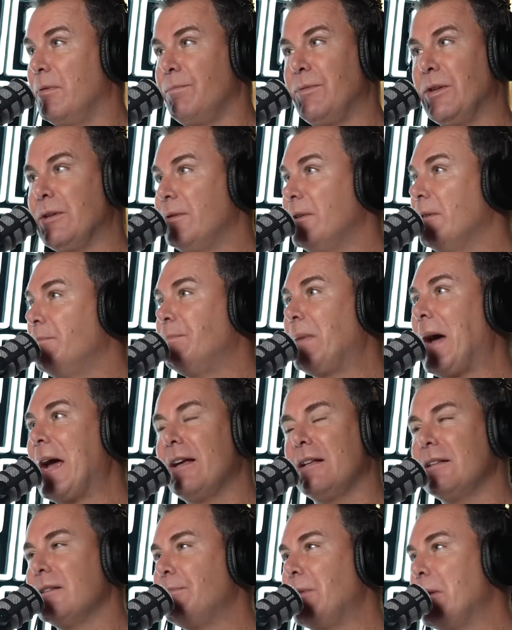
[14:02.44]

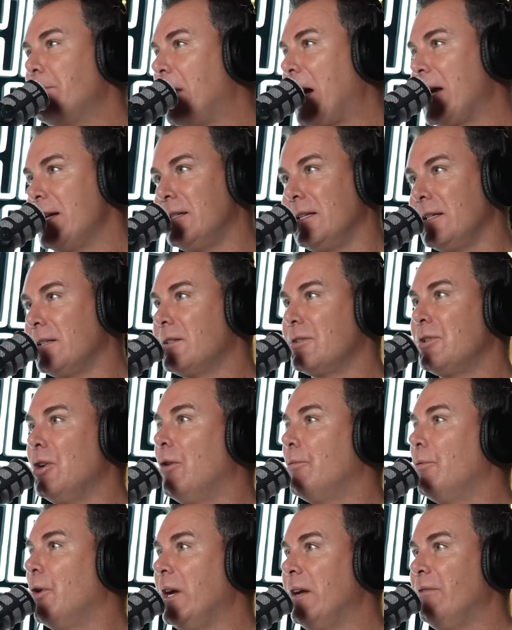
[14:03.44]
the basics. It's
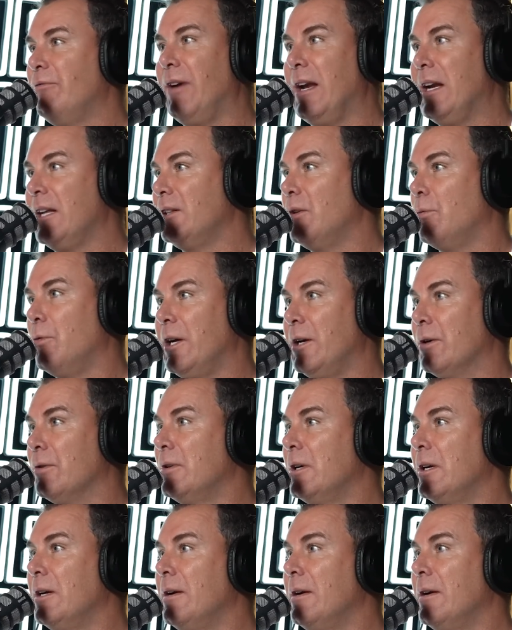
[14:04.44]
not reinventing the wheel.